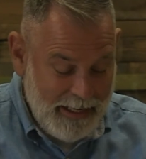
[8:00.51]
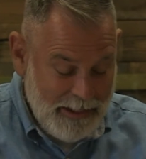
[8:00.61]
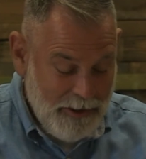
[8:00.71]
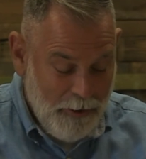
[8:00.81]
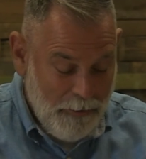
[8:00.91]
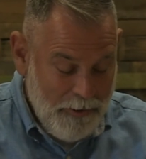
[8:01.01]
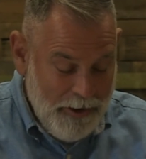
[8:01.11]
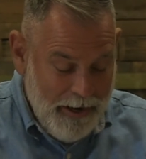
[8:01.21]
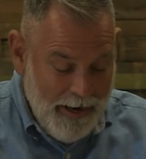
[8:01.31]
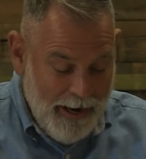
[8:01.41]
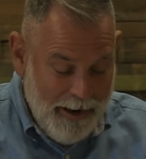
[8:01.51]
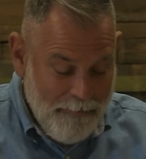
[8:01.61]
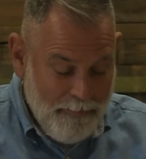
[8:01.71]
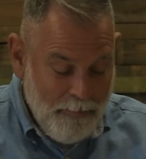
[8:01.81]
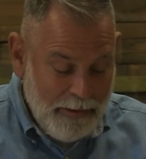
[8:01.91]
So,
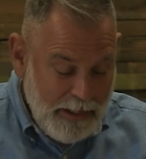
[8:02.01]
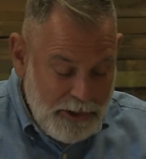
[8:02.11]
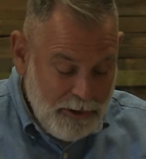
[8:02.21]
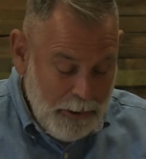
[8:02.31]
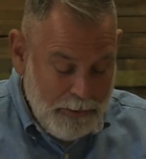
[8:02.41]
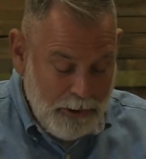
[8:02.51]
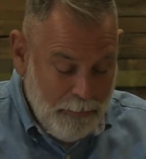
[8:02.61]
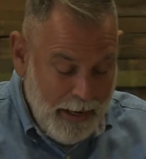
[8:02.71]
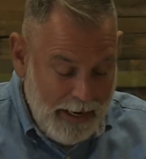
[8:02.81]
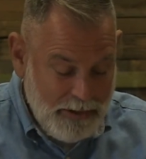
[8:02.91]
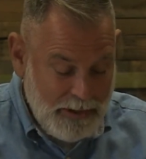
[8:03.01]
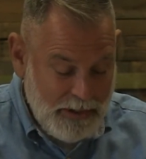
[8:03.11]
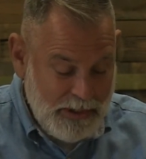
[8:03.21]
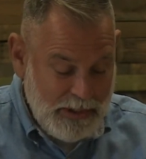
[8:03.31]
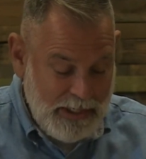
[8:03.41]
but this scripture
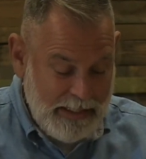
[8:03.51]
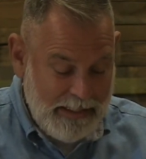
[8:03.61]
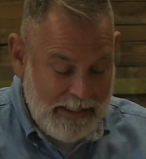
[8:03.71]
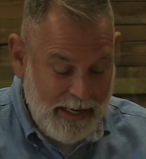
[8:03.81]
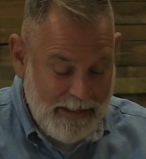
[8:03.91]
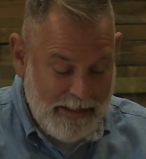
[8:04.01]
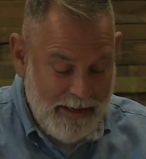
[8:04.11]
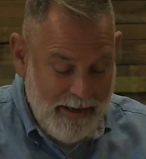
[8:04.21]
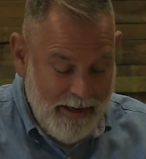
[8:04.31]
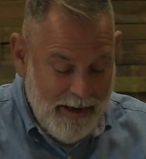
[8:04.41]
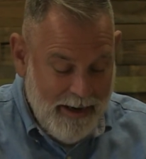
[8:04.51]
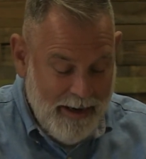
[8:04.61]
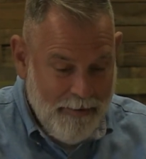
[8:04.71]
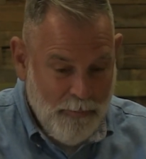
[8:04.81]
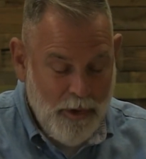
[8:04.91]
passage, it says,
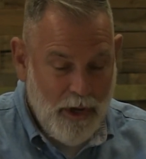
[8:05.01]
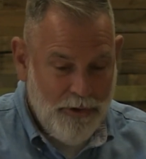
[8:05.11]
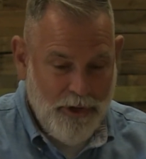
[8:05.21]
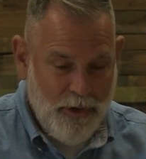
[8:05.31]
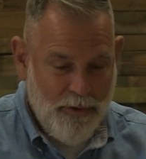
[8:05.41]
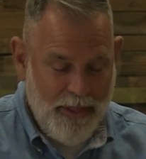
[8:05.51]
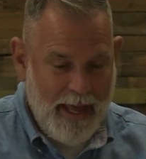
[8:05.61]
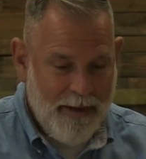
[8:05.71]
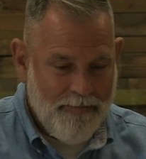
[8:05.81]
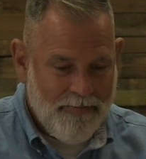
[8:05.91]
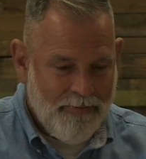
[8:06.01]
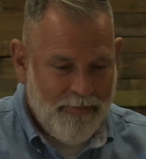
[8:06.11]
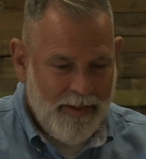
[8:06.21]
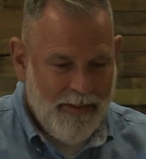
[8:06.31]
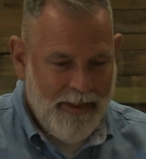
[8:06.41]
we all know that
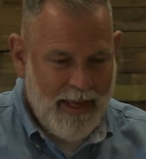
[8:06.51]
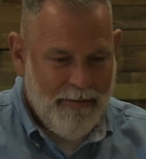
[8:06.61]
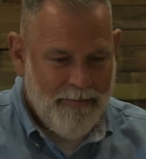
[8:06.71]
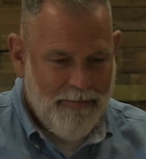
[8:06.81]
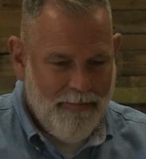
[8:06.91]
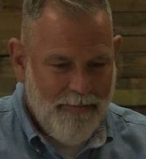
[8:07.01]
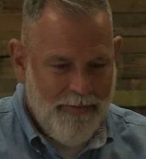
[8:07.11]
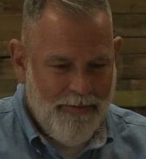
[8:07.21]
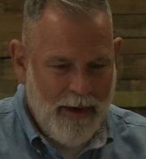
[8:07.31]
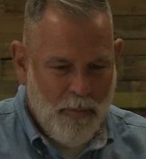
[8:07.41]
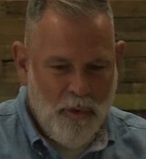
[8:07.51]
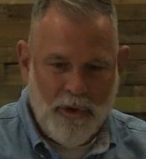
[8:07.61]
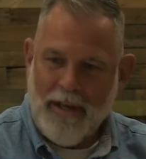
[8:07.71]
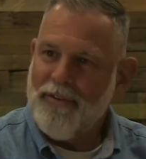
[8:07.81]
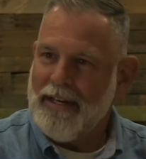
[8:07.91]
we'll
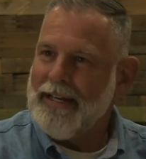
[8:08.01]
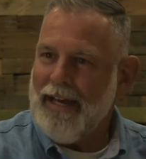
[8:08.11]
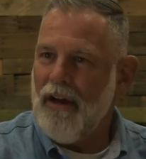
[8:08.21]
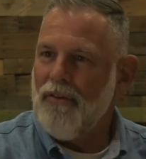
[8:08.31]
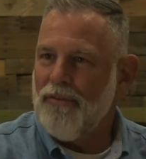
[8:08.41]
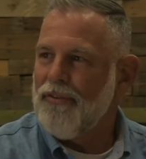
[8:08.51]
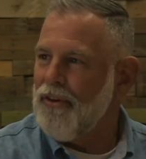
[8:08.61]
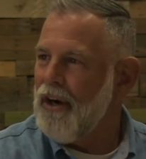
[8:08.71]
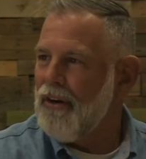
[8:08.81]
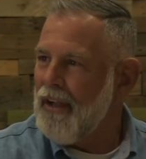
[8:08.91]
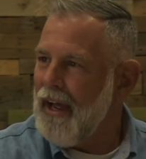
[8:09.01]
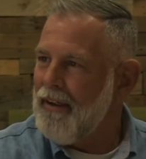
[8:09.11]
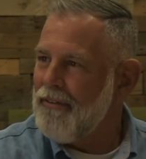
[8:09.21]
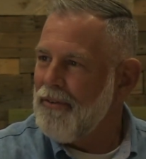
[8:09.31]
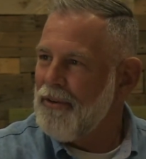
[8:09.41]
give an account for our
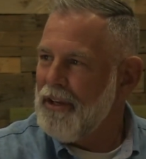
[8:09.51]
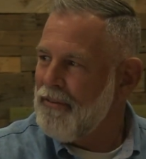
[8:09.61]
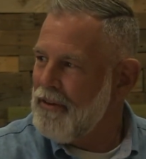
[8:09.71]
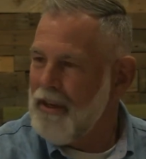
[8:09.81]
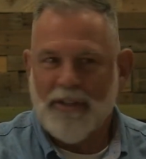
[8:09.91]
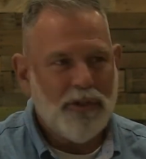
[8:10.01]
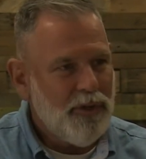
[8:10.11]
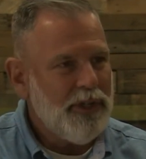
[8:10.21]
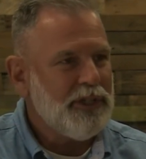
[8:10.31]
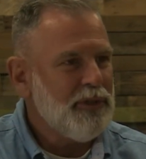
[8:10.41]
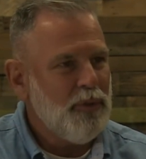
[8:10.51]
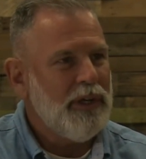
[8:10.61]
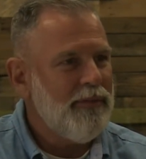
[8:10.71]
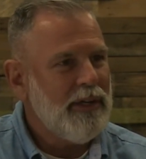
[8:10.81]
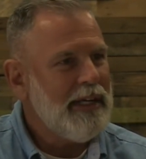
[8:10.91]
life. As Christians, we'll
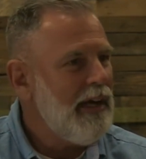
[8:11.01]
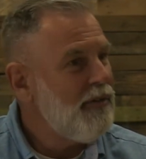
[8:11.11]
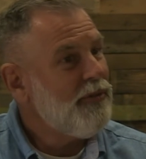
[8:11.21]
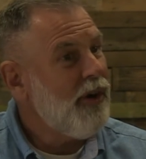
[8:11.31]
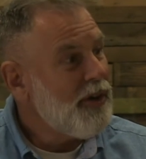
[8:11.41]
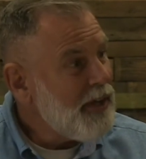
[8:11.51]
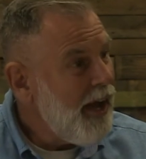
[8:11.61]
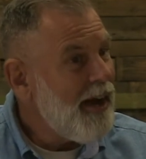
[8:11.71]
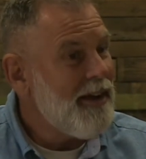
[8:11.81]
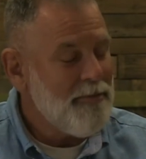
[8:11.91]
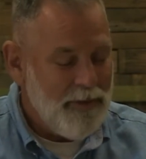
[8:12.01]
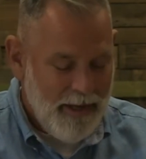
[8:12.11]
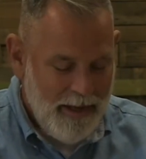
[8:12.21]
give an account for our time